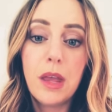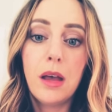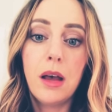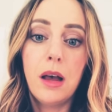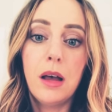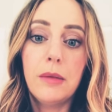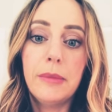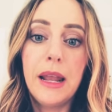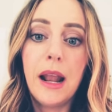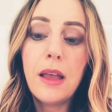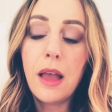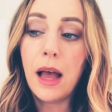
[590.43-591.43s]
Um, and
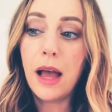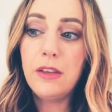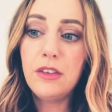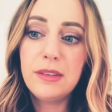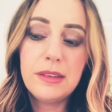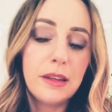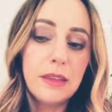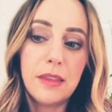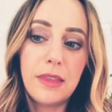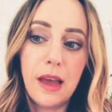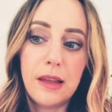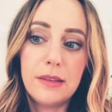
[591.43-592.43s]
I, I just think that
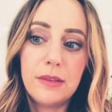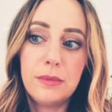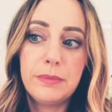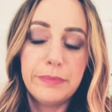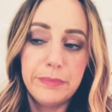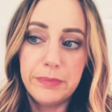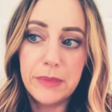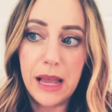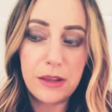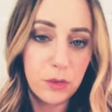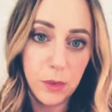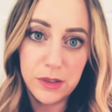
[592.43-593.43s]
that's
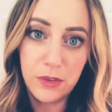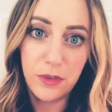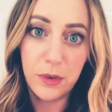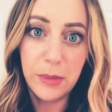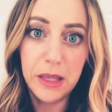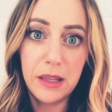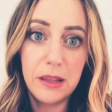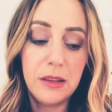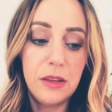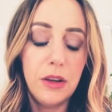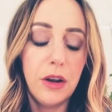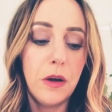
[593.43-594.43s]
that's what's for me,
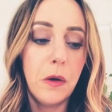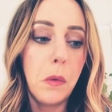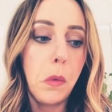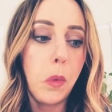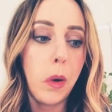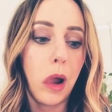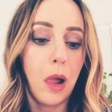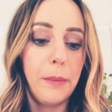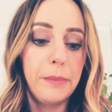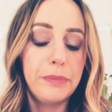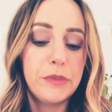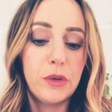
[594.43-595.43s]
you know?
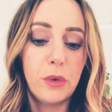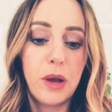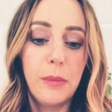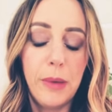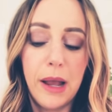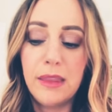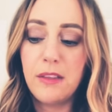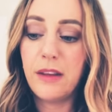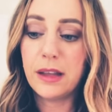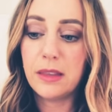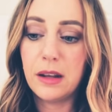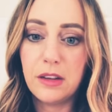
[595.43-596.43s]
Um, so combine the
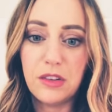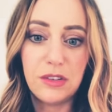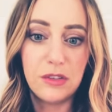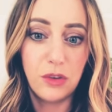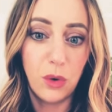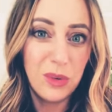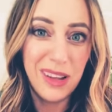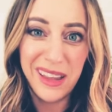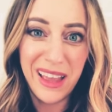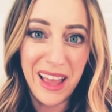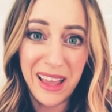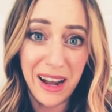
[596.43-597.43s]
fact that I just don't like
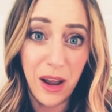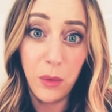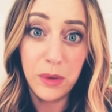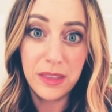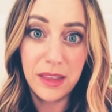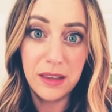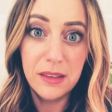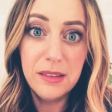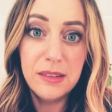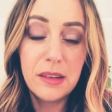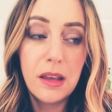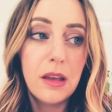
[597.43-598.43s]
hanging out with
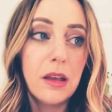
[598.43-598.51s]
kids.